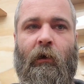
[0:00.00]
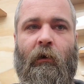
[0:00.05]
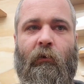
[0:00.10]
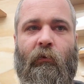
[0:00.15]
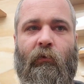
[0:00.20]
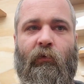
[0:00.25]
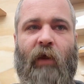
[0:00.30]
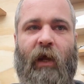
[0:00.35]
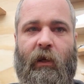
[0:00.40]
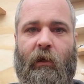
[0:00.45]

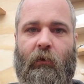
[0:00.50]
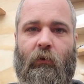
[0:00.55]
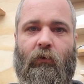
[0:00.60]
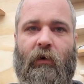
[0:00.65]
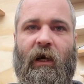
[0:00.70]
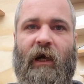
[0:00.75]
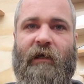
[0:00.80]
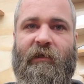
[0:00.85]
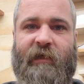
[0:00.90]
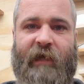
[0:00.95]
that you
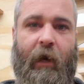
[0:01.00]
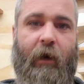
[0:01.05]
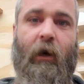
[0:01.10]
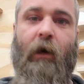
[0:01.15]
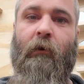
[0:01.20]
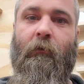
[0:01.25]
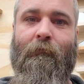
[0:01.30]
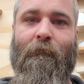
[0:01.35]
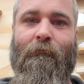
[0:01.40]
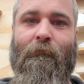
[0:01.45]
guys care
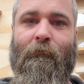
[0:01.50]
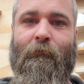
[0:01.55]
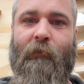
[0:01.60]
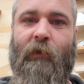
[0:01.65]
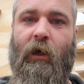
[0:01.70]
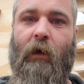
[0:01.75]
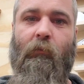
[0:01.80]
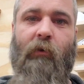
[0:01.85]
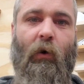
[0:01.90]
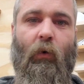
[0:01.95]

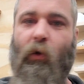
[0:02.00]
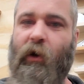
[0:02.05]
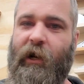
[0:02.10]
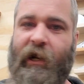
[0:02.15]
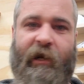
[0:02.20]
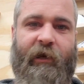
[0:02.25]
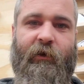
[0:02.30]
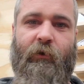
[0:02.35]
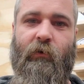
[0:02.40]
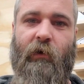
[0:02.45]
about what I
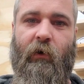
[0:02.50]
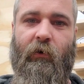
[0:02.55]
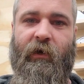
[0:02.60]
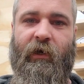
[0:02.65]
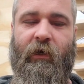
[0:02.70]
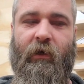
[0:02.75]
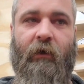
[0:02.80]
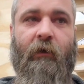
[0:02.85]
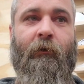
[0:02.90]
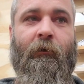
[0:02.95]
do out
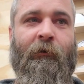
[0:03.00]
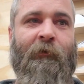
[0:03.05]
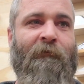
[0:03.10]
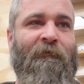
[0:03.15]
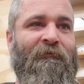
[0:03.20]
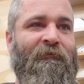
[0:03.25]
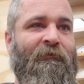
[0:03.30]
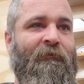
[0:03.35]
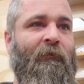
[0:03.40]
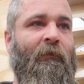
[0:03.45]
here.
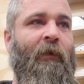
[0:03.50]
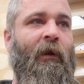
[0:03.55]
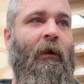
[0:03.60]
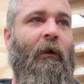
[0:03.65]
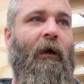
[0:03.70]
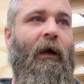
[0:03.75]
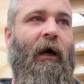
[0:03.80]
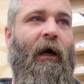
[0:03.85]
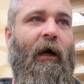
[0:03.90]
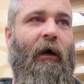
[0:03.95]

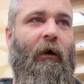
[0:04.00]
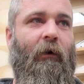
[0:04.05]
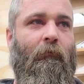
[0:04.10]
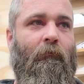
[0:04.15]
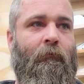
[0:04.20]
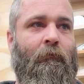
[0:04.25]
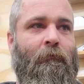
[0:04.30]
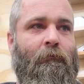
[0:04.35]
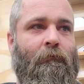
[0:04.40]
I